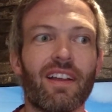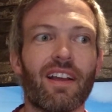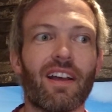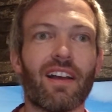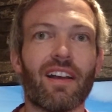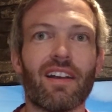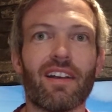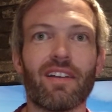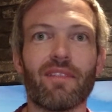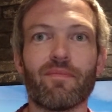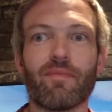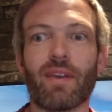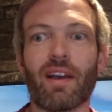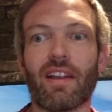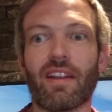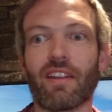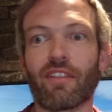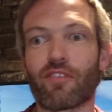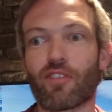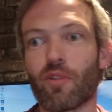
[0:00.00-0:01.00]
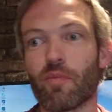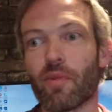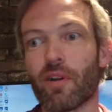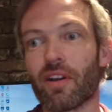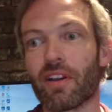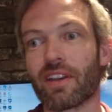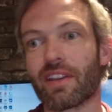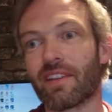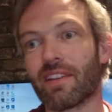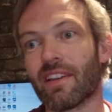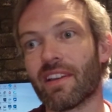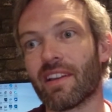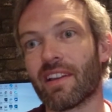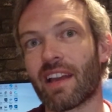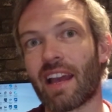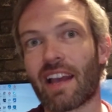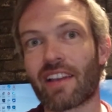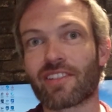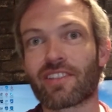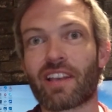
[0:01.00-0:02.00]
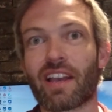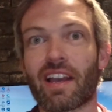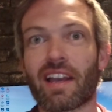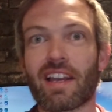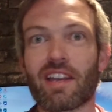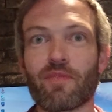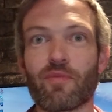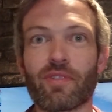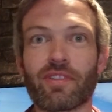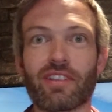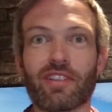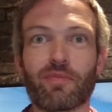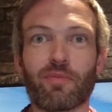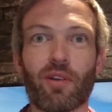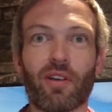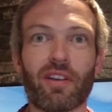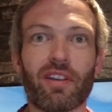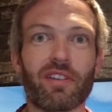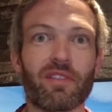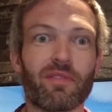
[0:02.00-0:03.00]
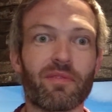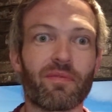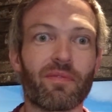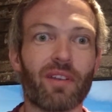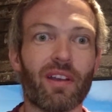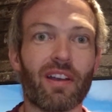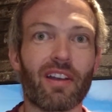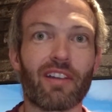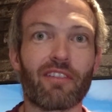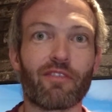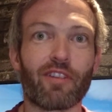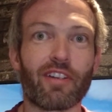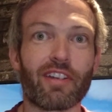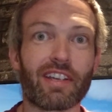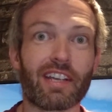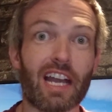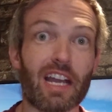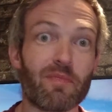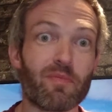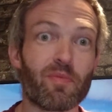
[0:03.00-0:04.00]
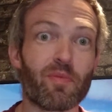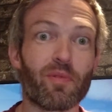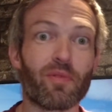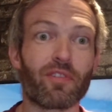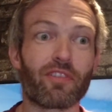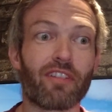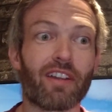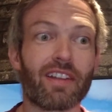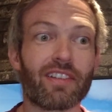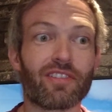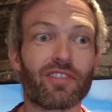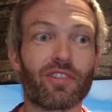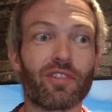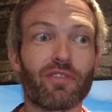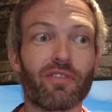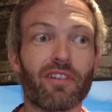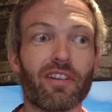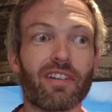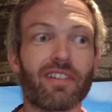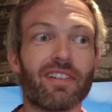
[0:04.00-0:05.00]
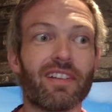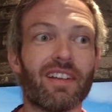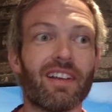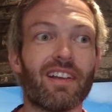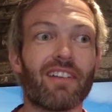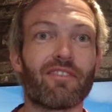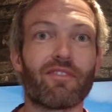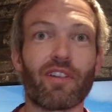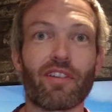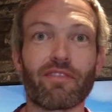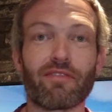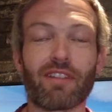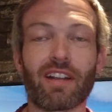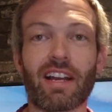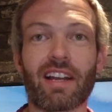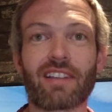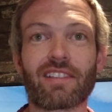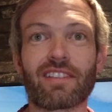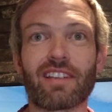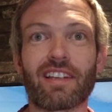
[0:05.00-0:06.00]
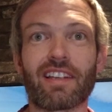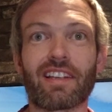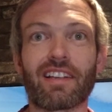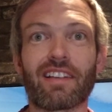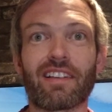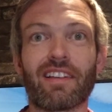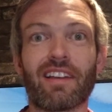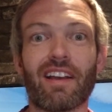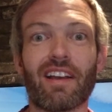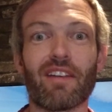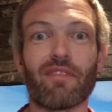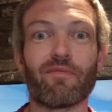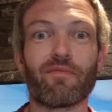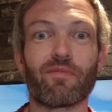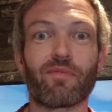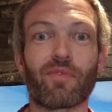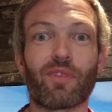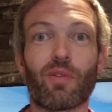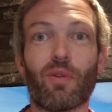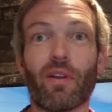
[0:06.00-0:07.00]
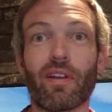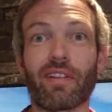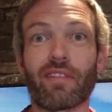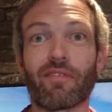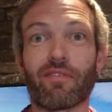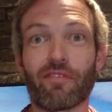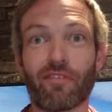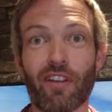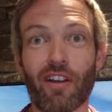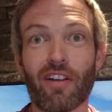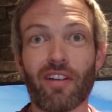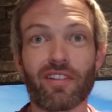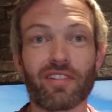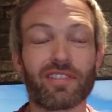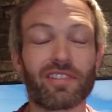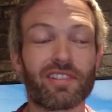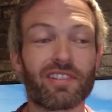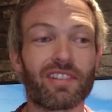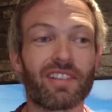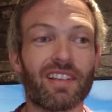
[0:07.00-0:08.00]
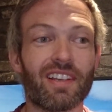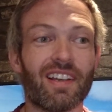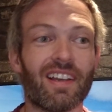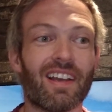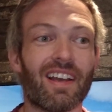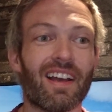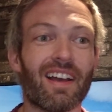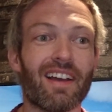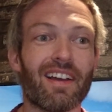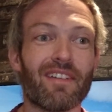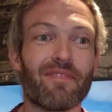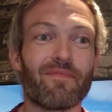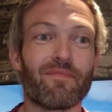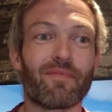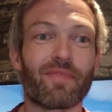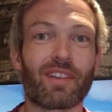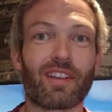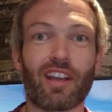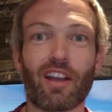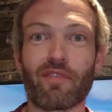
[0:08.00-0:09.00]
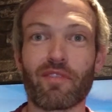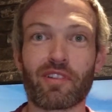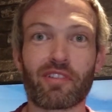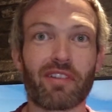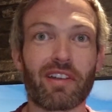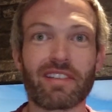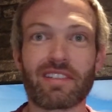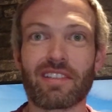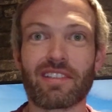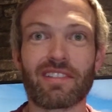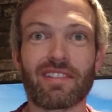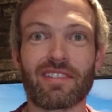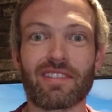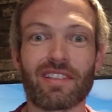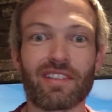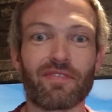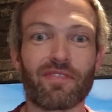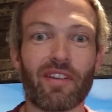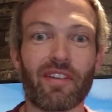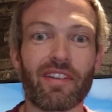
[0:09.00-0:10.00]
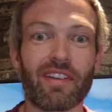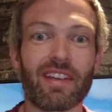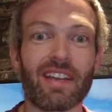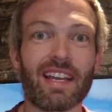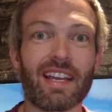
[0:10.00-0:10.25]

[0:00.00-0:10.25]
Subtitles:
and I've got my XK8, which is my very capable Grand Tourer, very relaxing, quite fast, cover great distances very